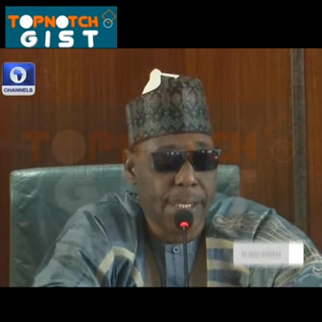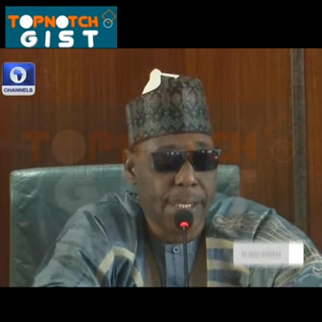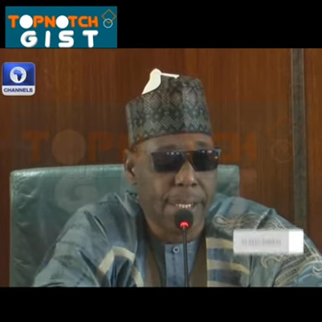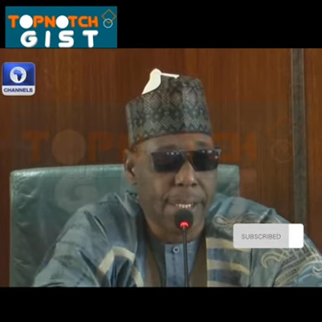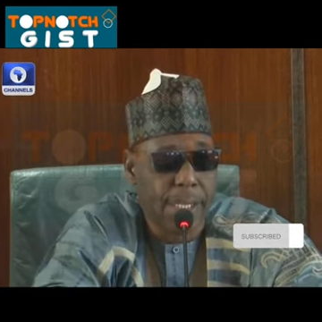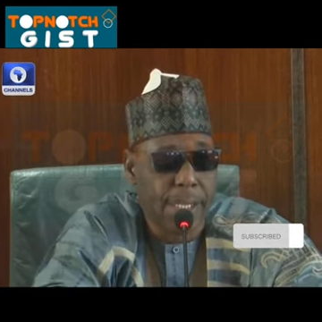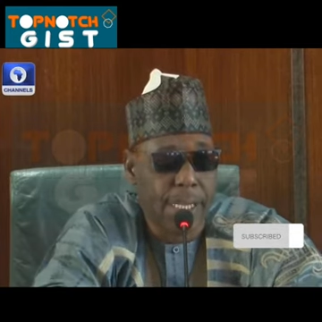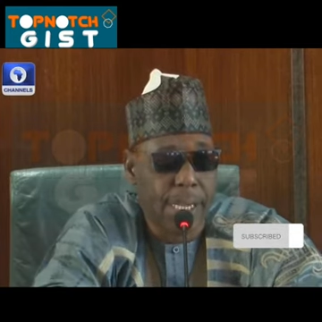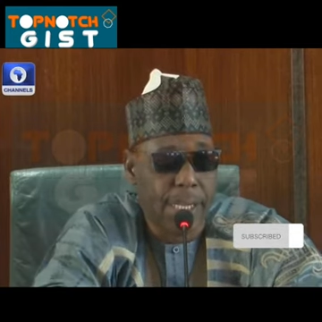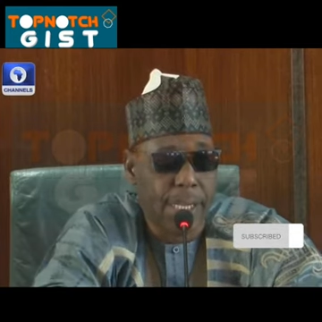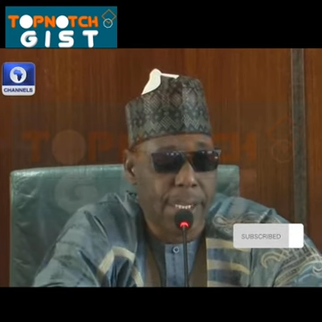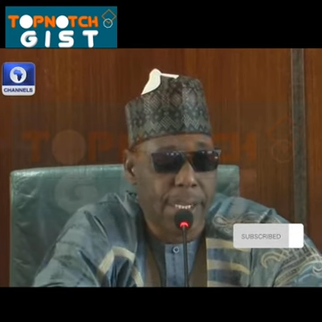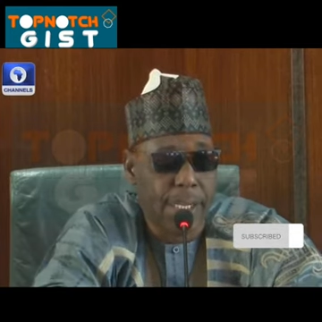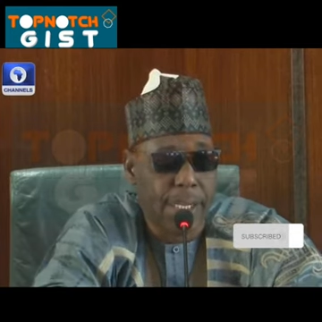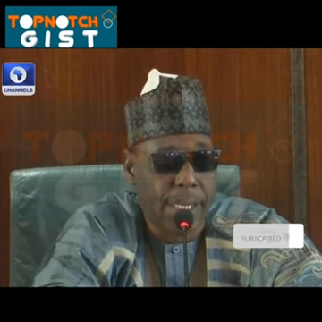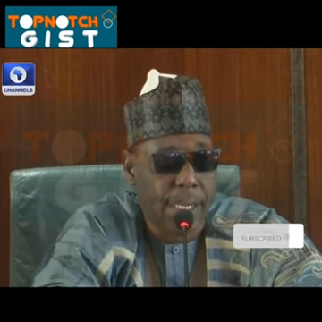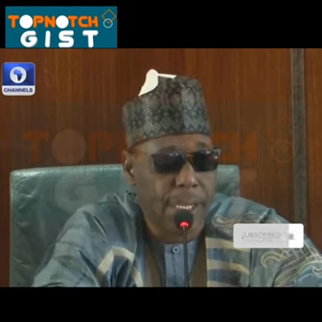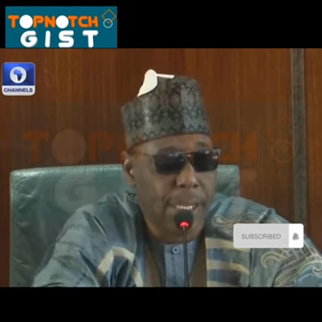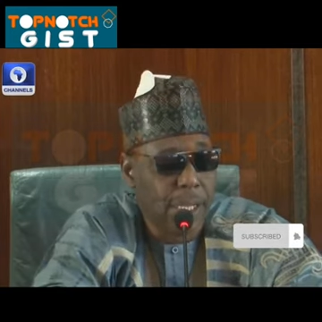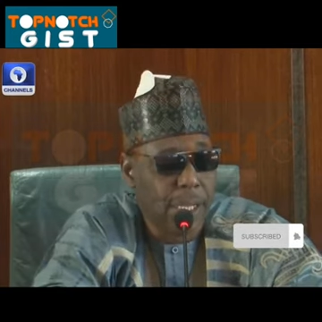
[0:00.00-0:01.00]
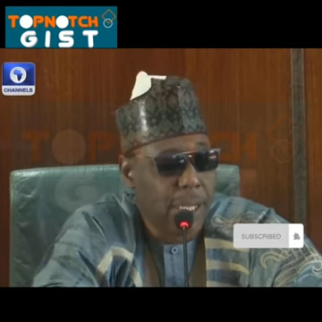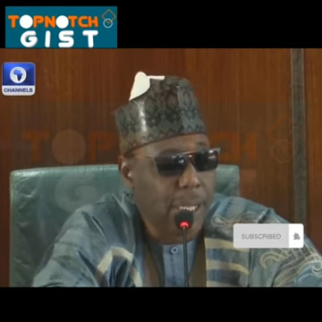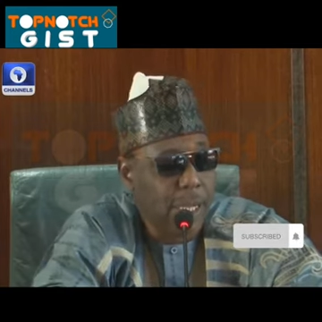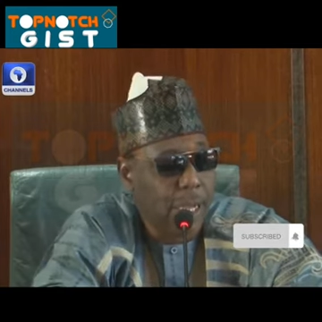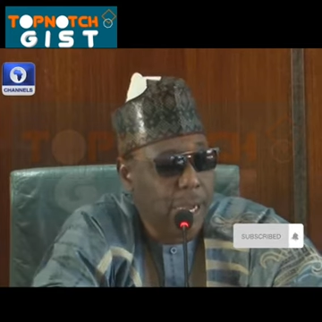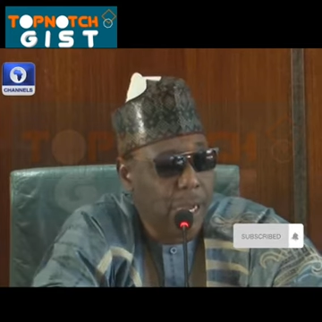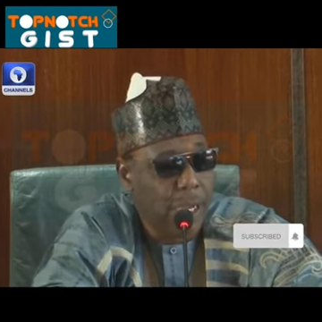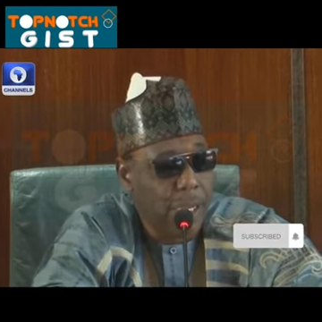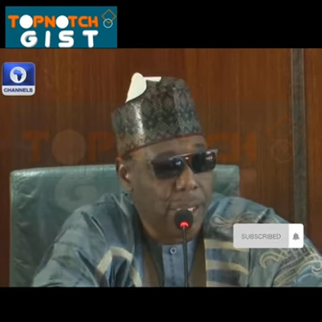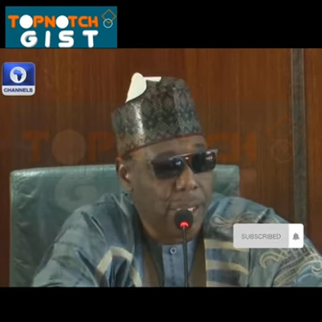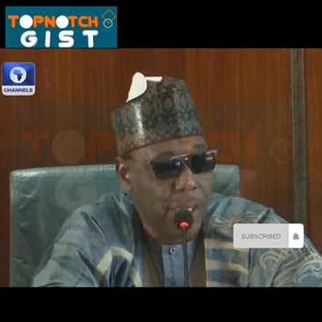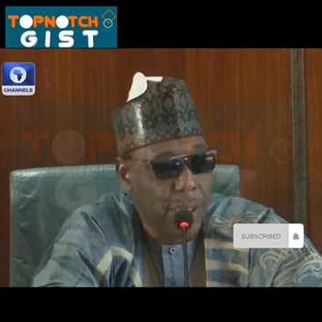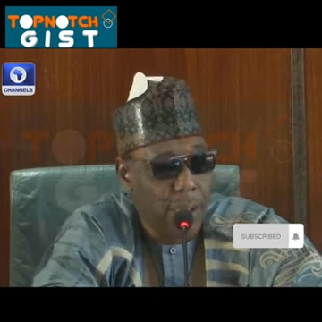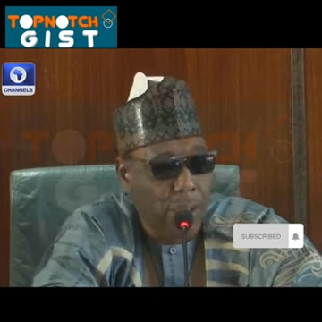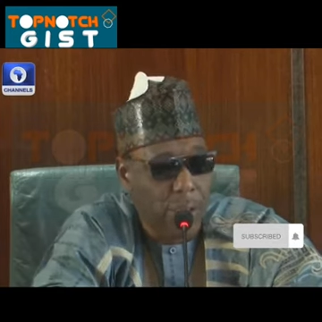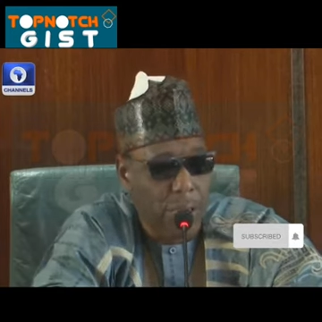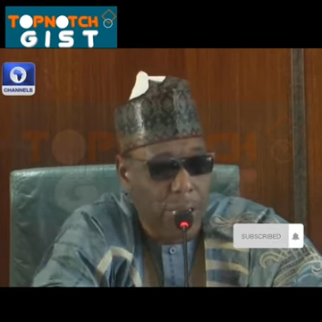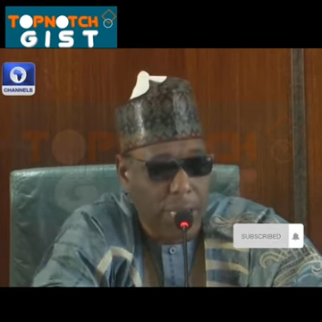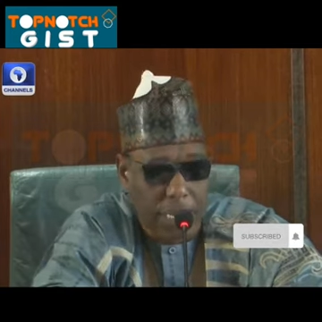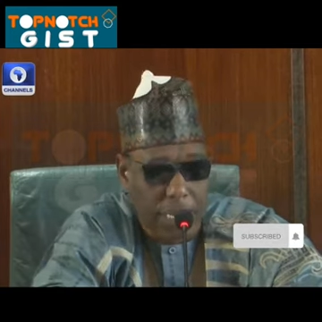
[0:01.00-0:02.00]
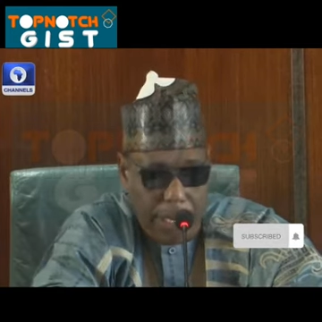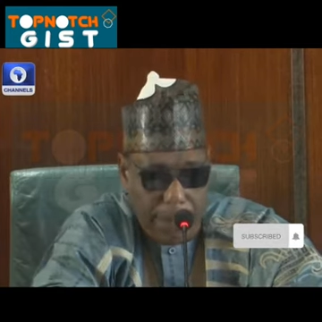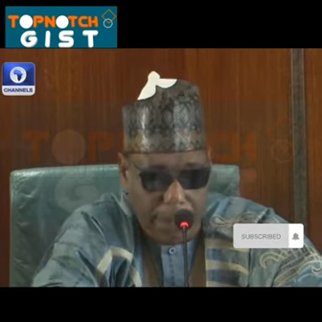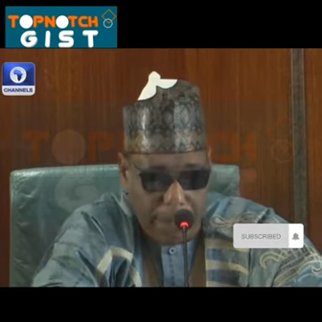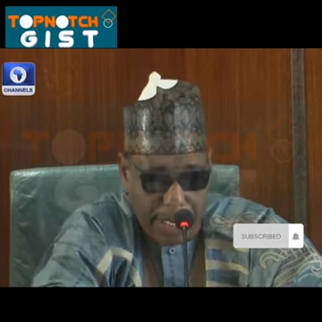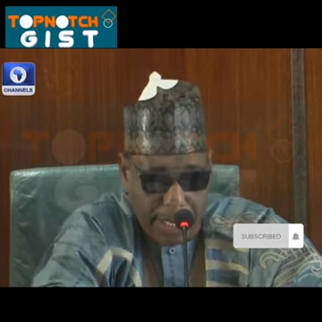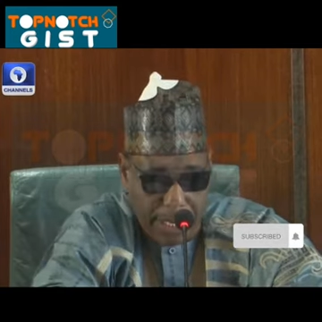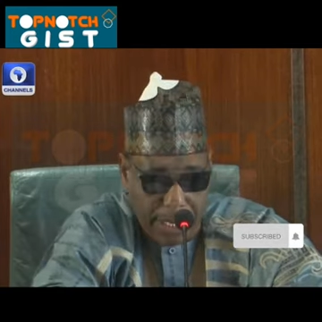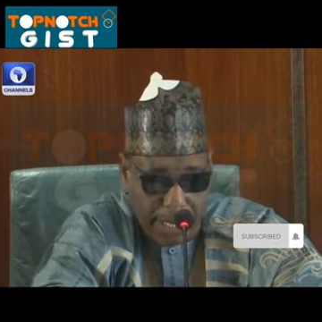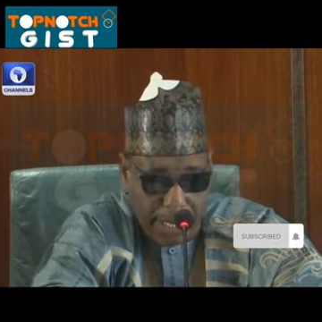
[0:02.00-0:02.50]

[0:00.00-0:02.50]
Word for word: the states and the local government